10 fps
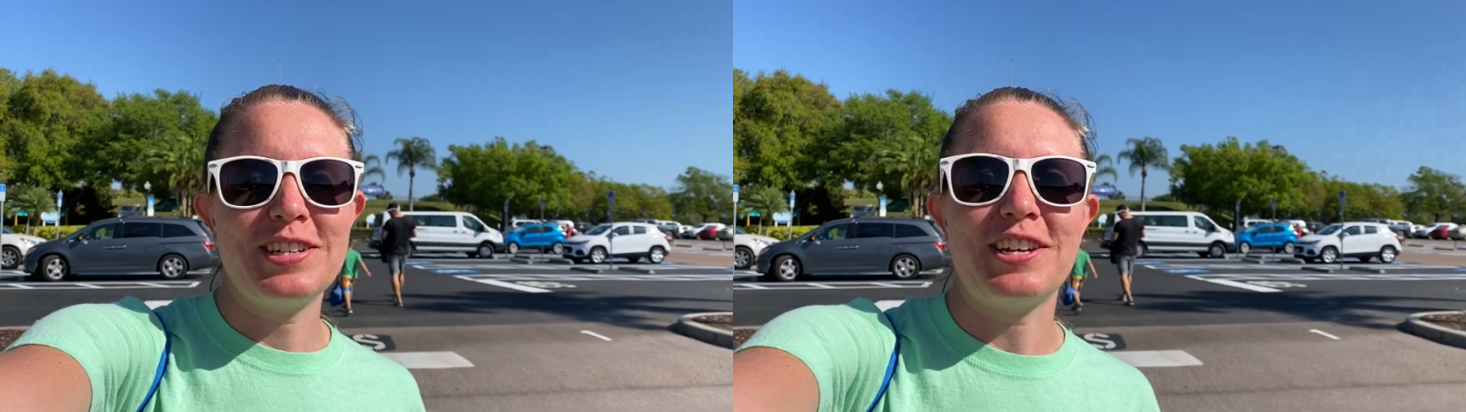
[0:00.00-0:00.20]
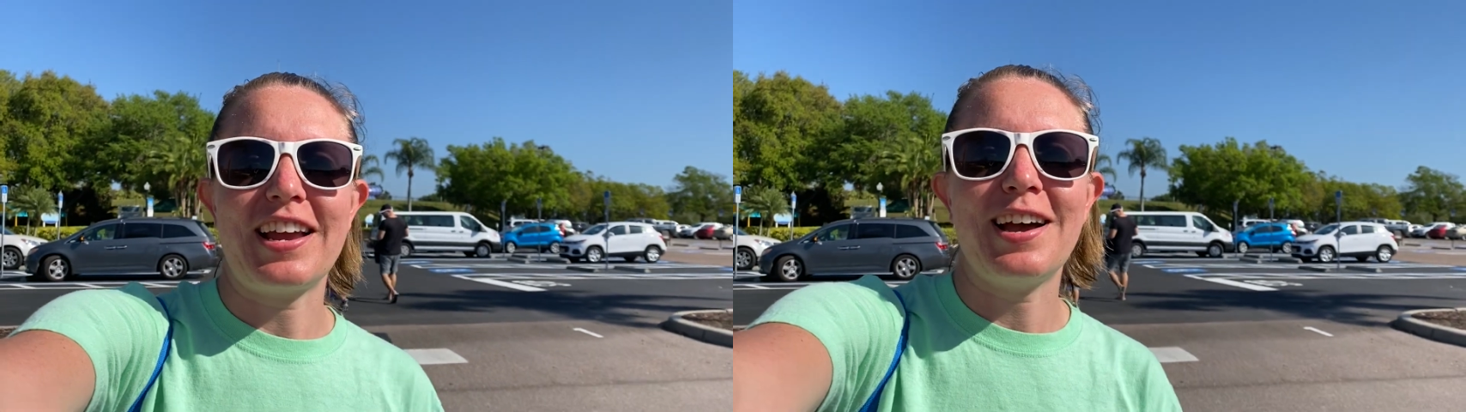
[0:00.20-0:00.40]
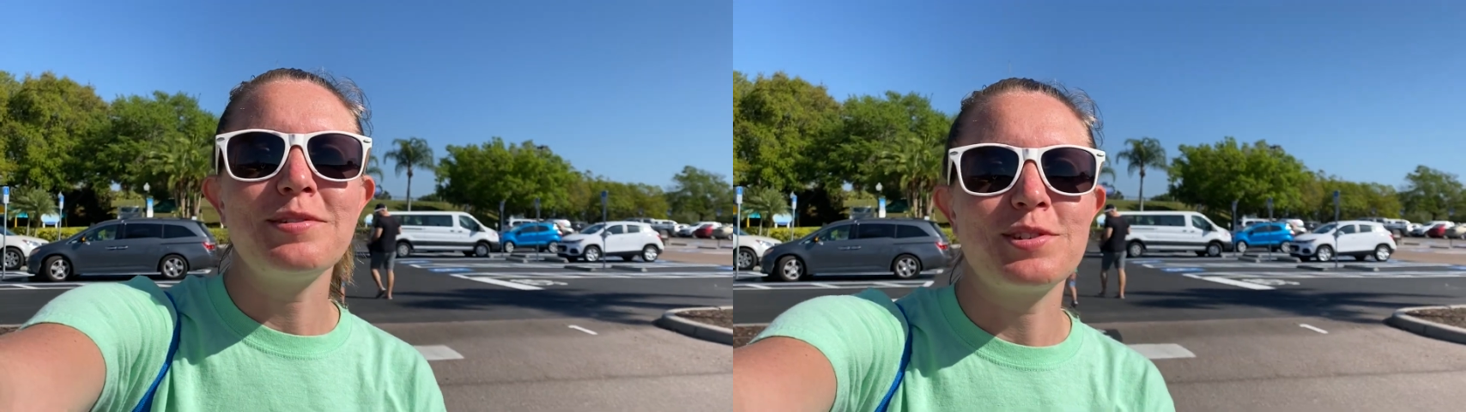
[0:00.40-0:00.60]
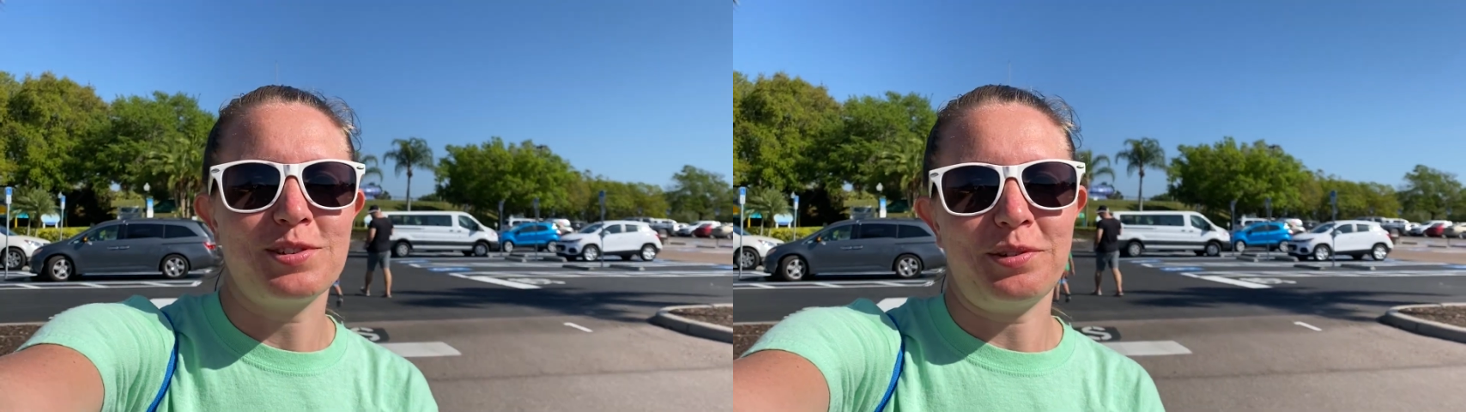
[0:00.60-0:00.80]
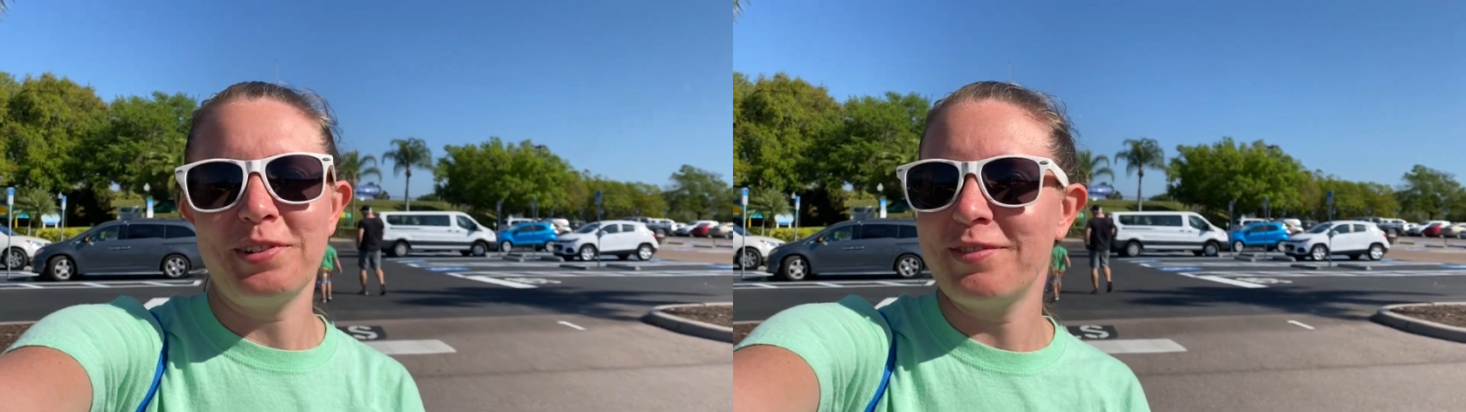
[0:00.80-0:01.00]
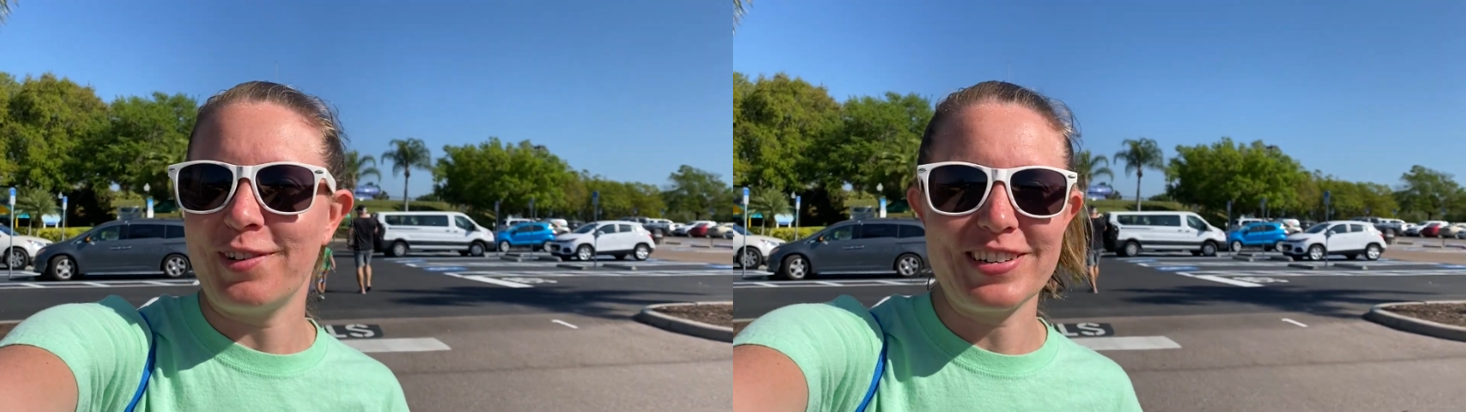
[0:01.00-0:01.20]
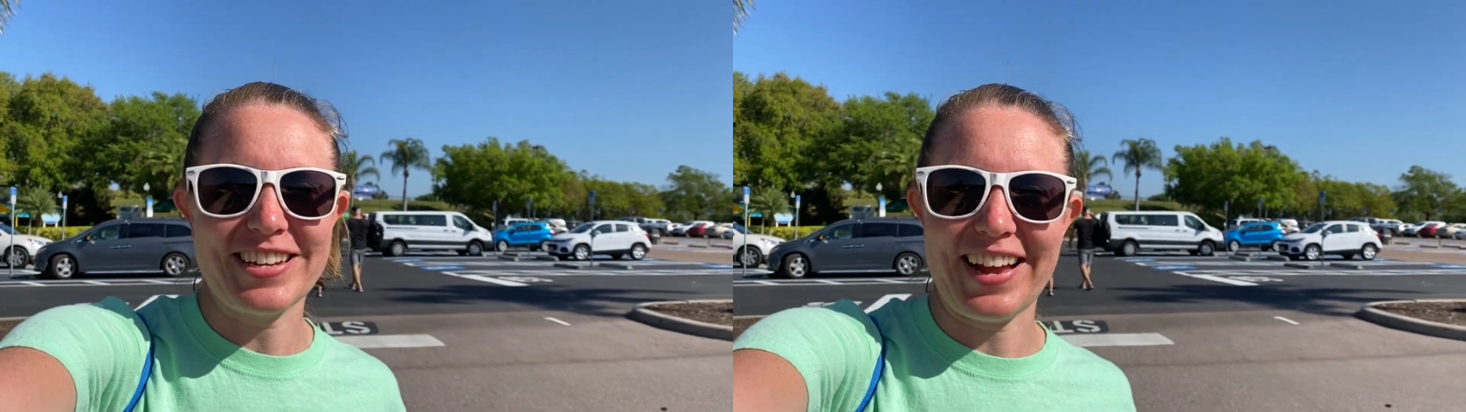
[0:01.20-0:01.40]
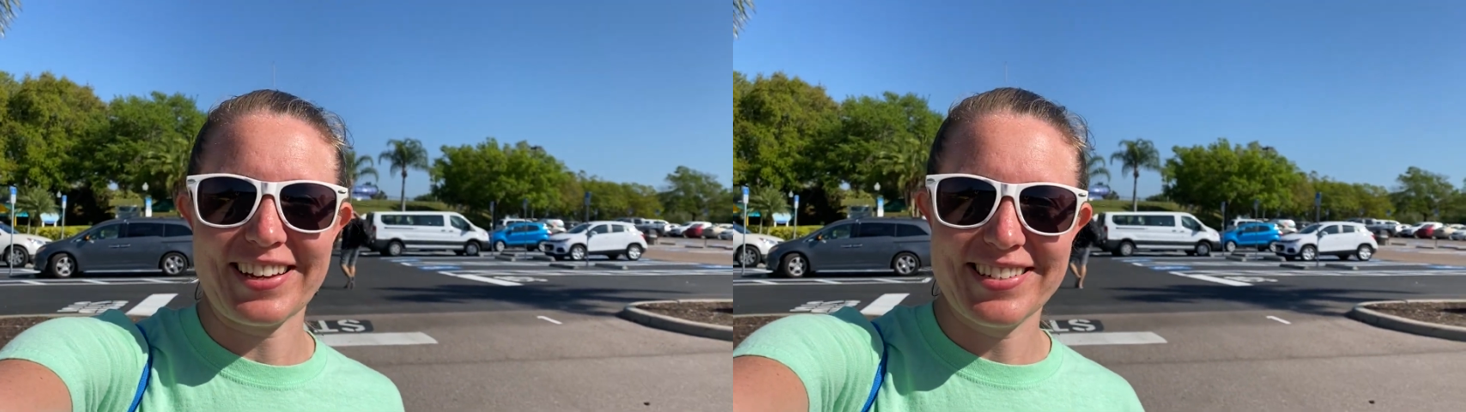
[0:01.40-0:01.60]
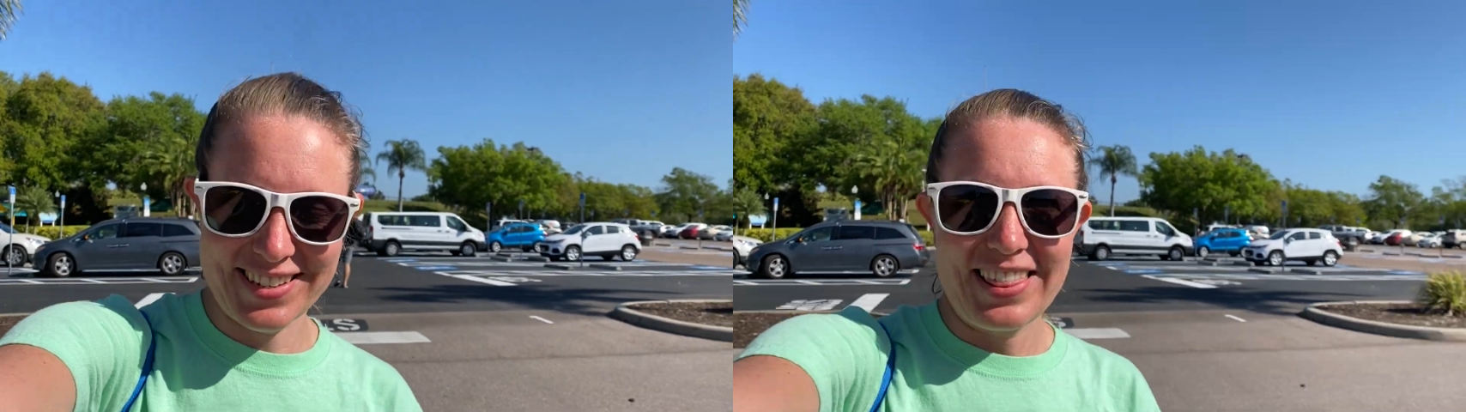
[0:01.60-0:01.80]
check out Solar Vortex.